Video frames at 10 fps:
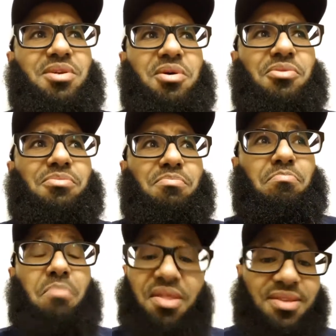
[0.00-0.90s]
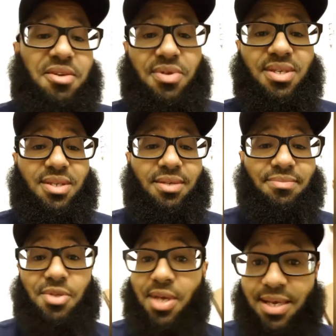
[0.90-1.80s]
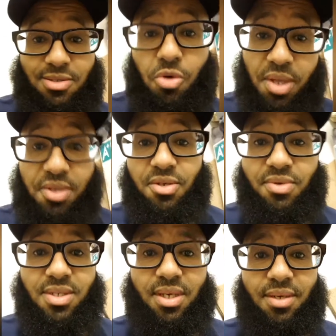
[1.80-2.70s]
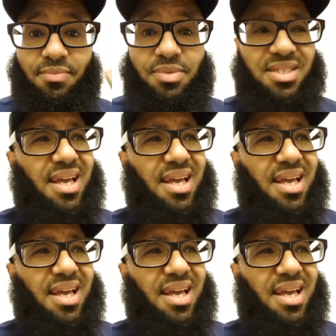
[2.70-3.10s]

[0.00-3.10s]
You know, Mother Teresa, you guys know Mother Teresa?